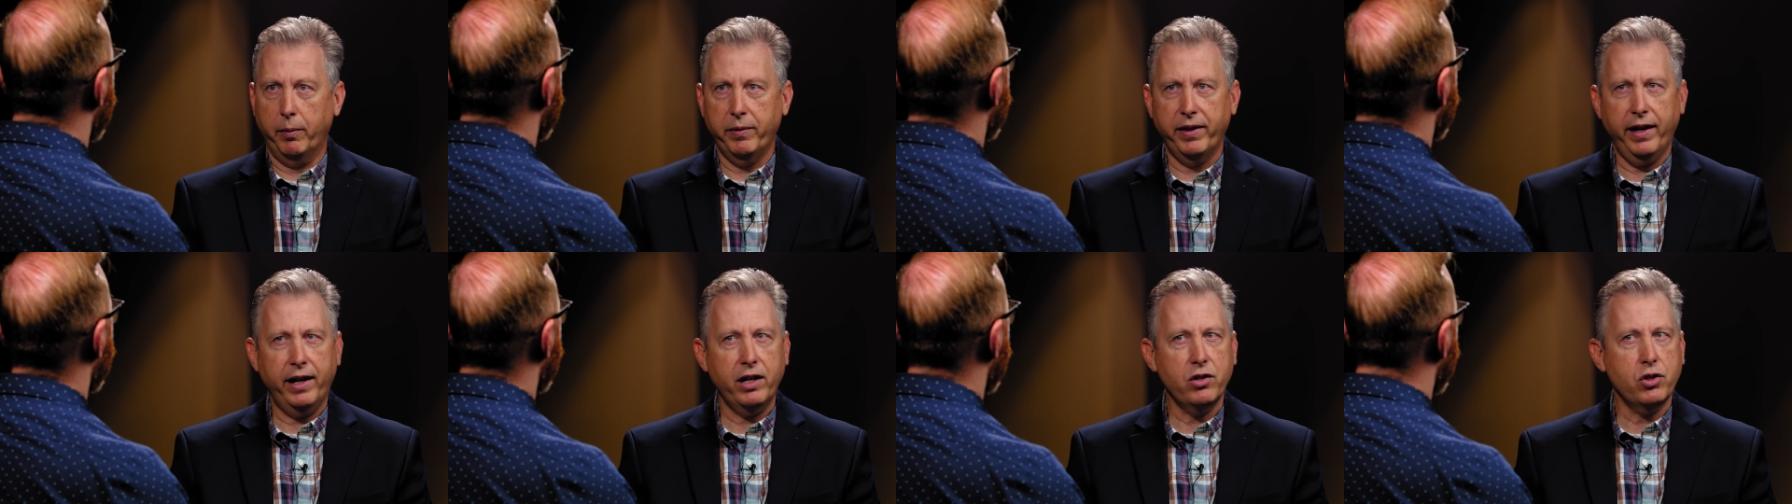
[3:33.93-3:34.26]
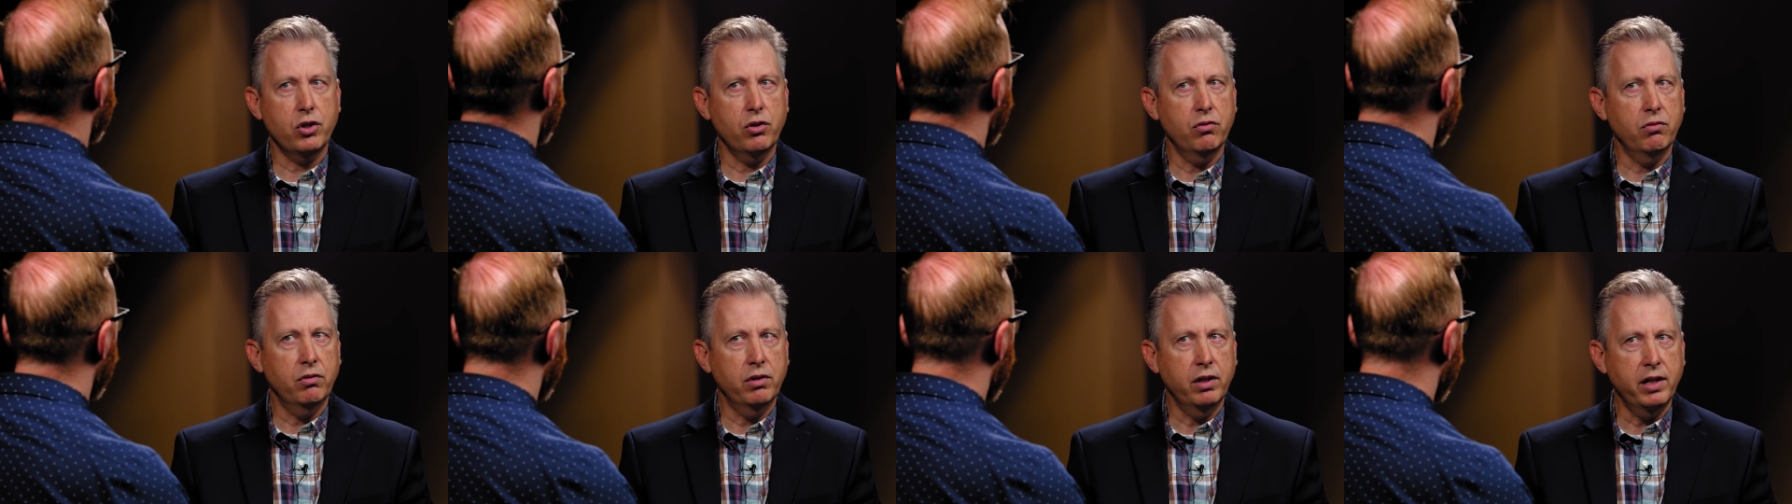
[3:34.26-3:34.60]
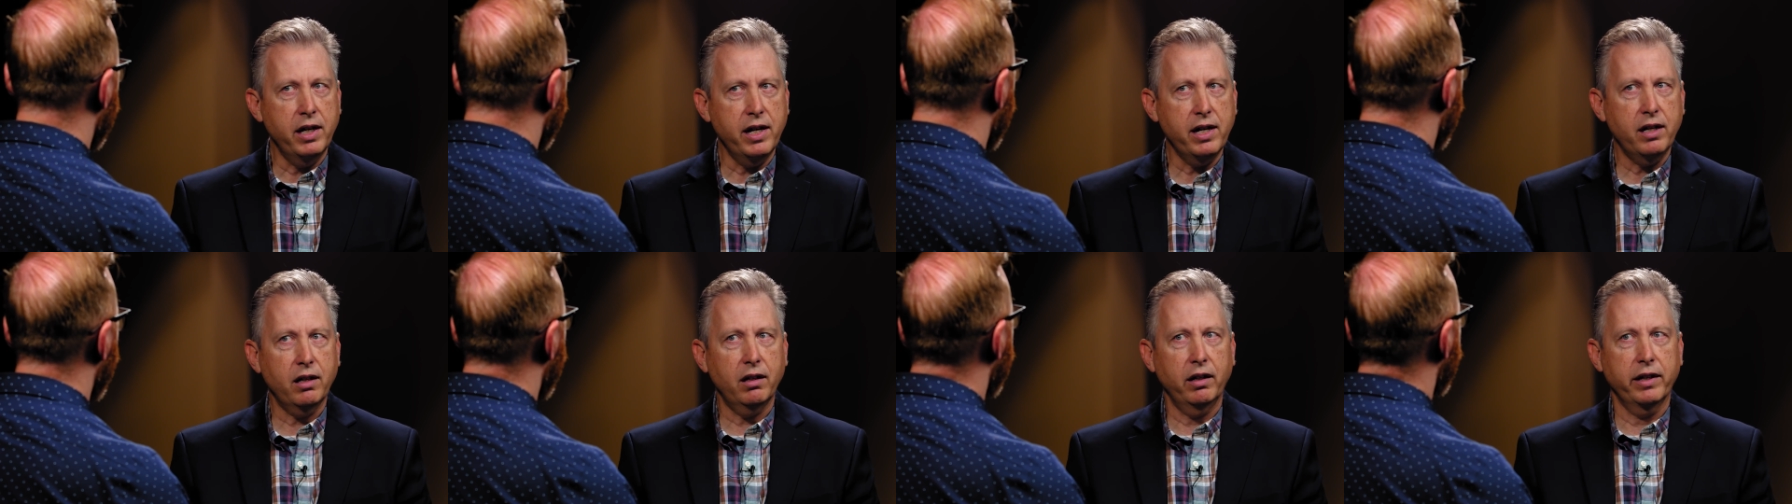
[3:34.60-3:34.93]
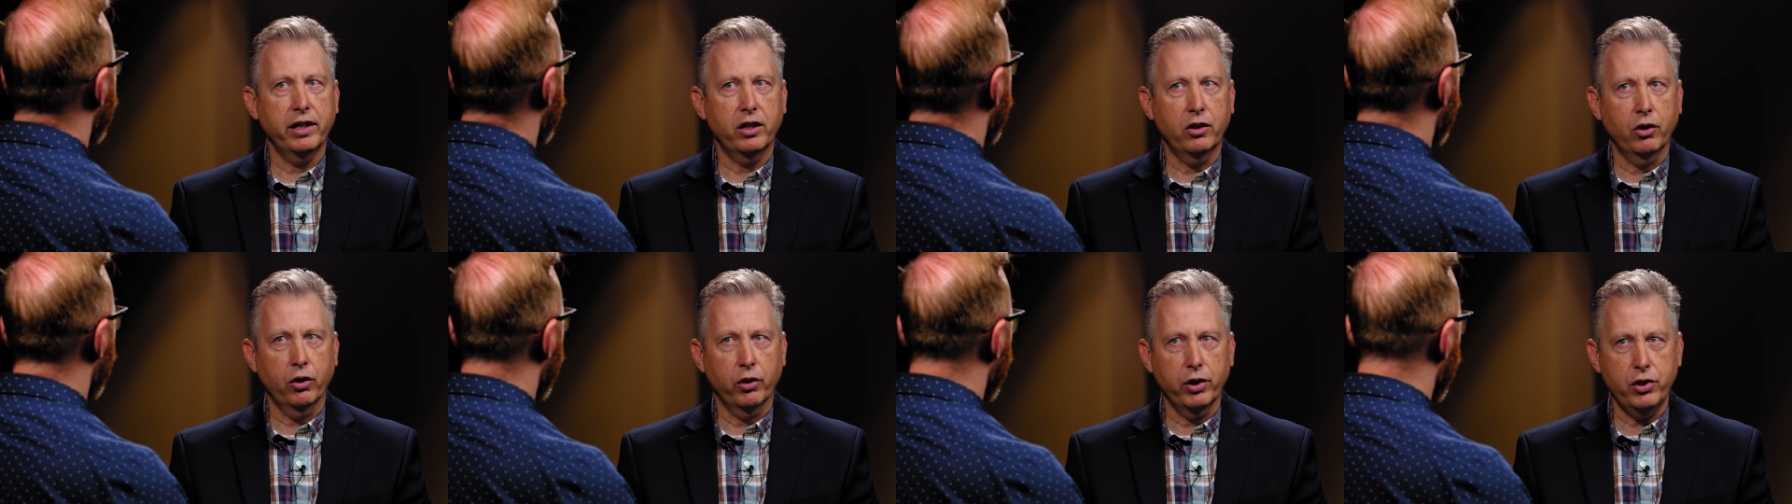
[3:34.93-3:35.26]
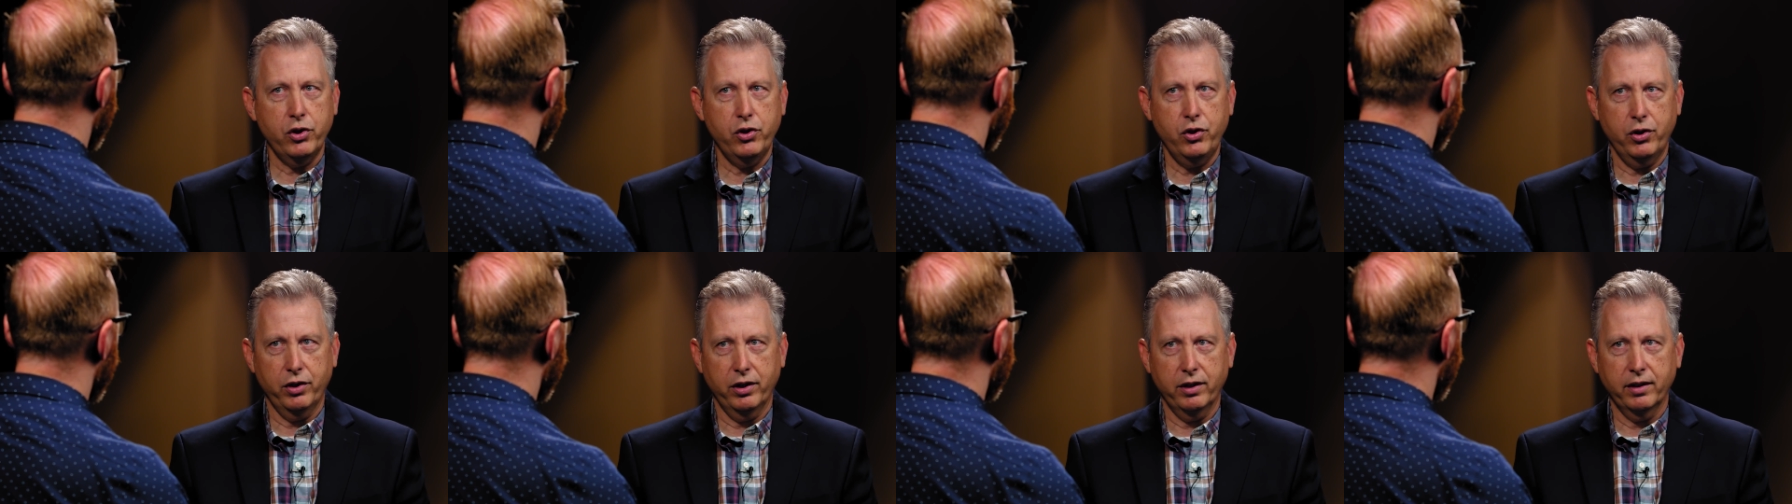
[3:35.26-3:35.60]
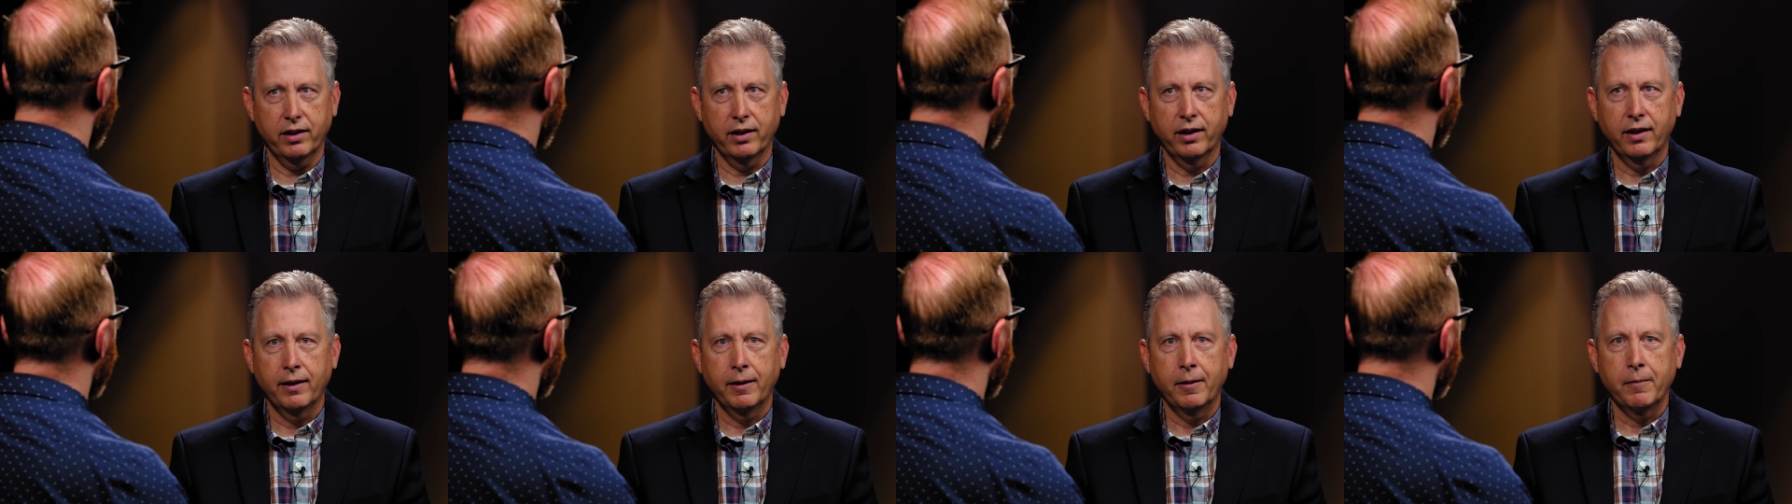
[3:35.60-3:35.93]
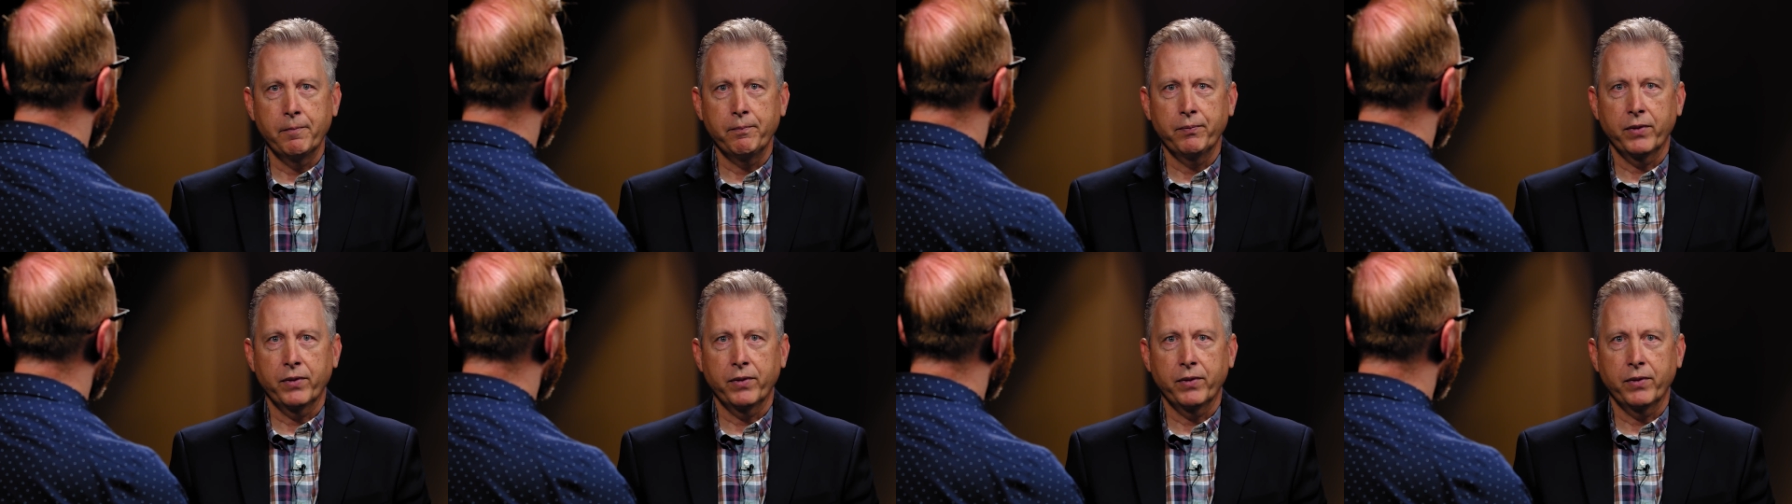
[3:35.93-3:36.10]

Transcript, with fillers: I mean, that is uniquely Christian,